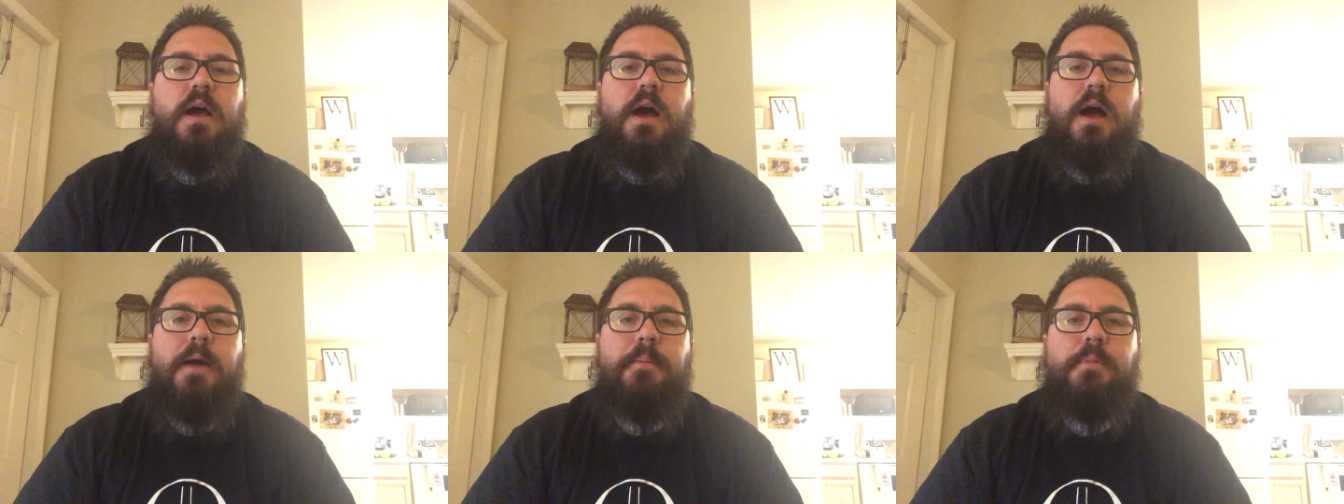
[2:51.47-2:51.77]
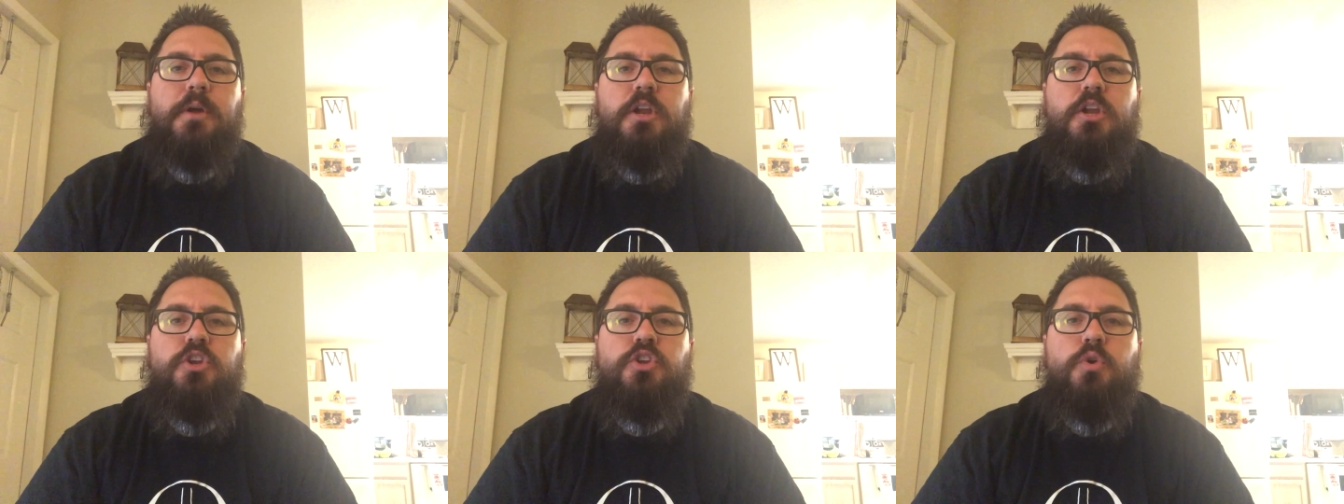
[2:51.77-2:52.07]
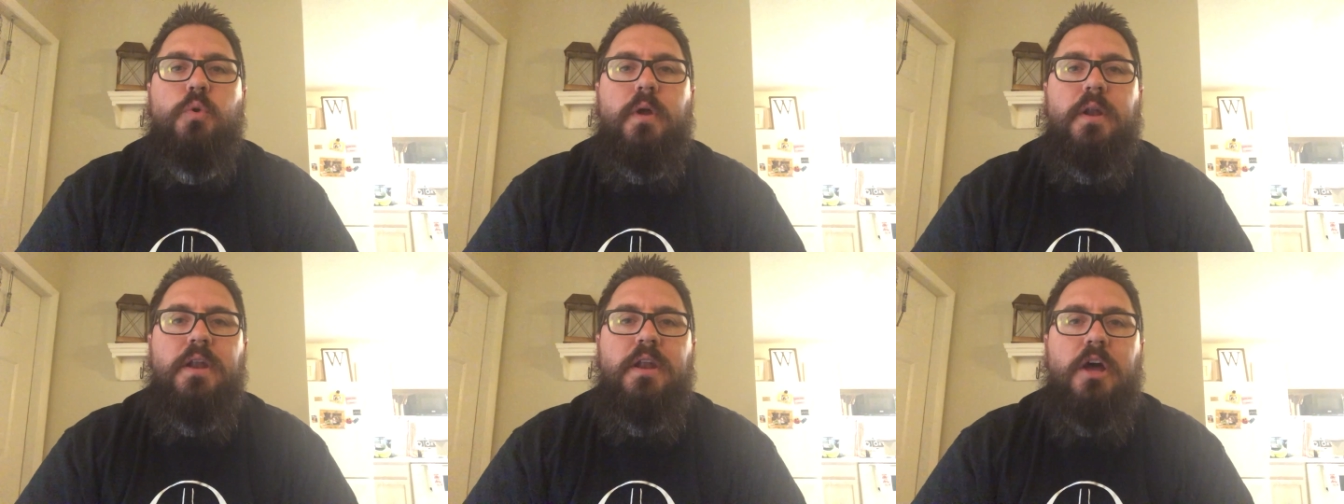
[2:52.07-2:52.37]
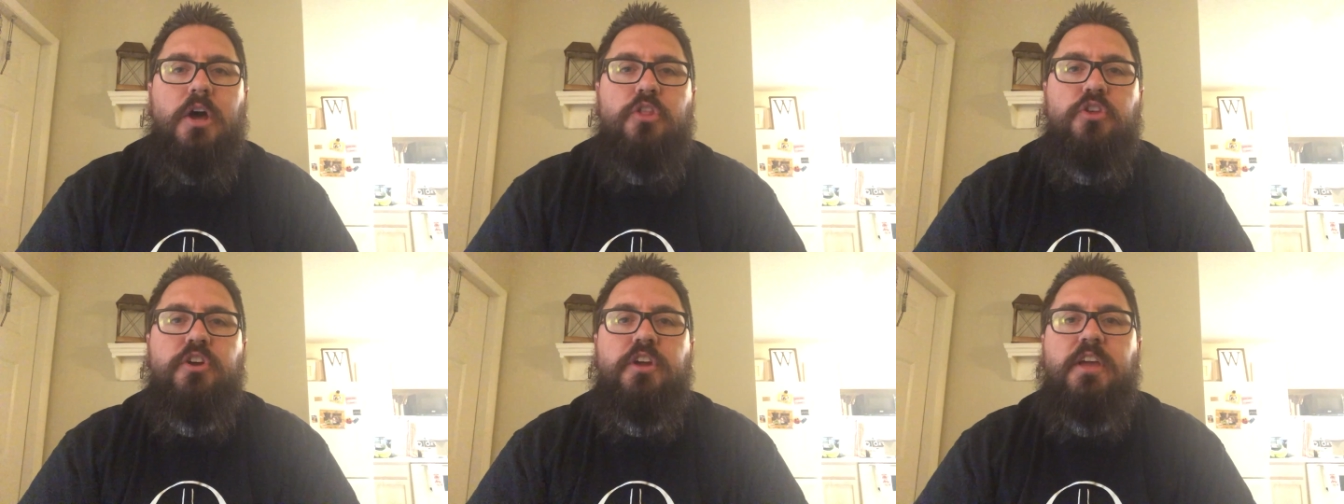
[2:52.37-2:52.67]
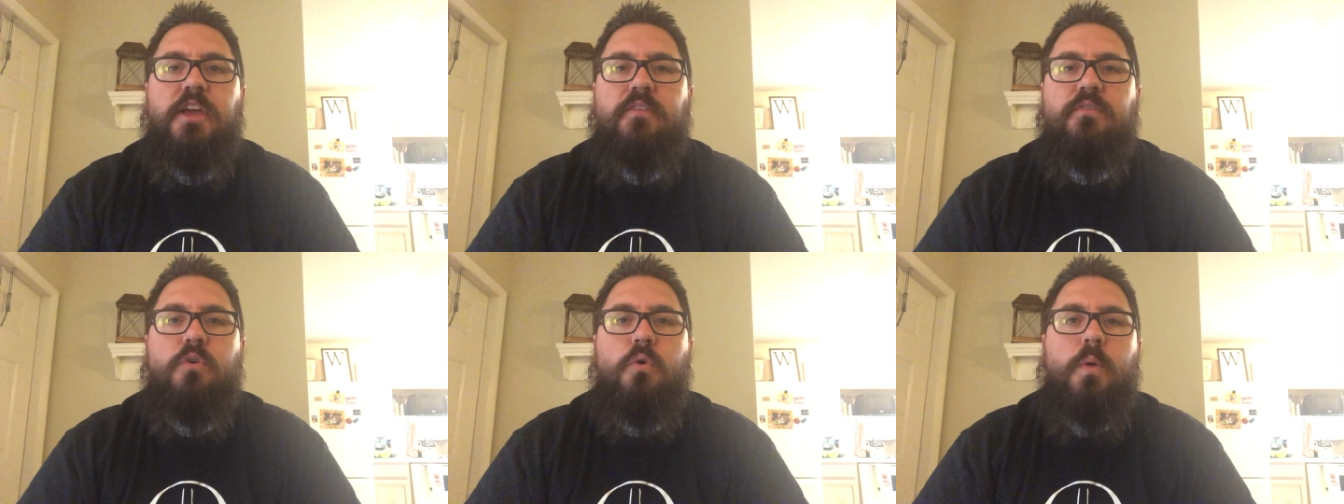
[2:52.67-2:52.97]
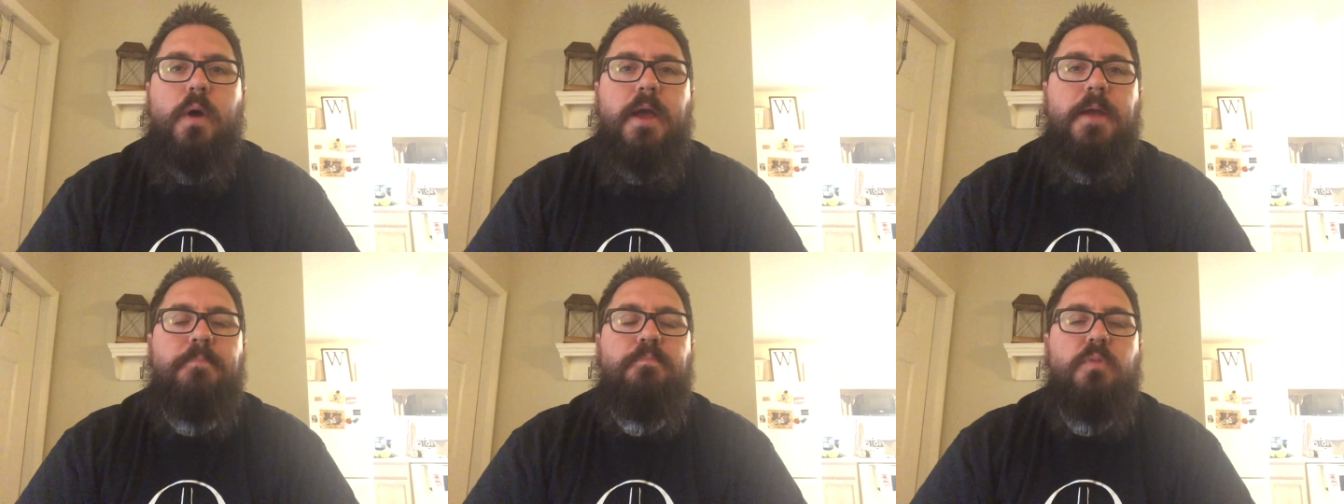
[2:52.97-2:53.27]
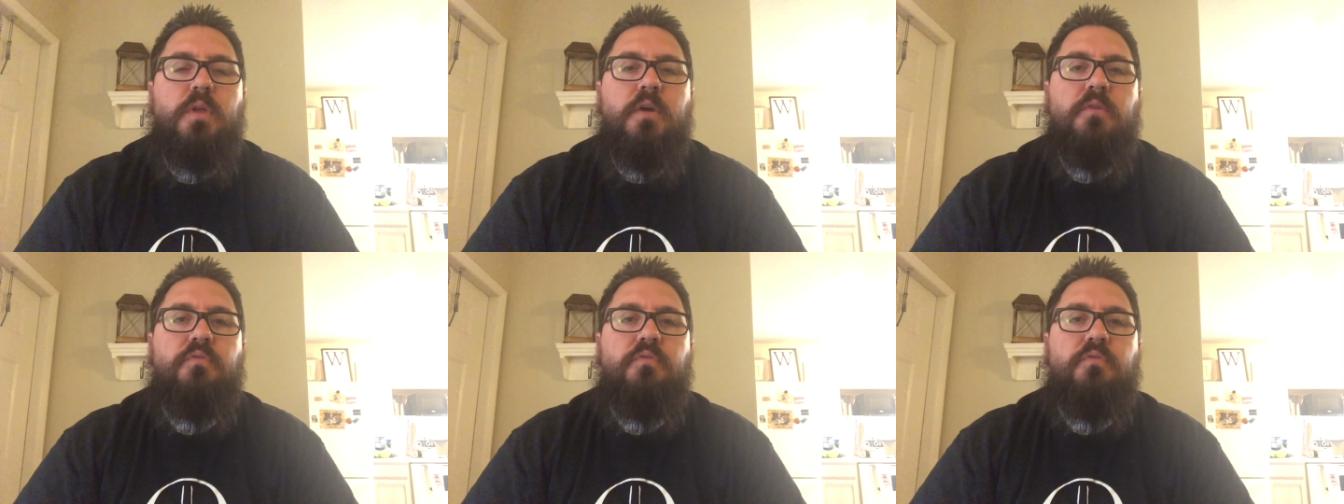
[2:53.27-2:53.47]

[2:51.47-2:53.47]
I'm going to do another giveaway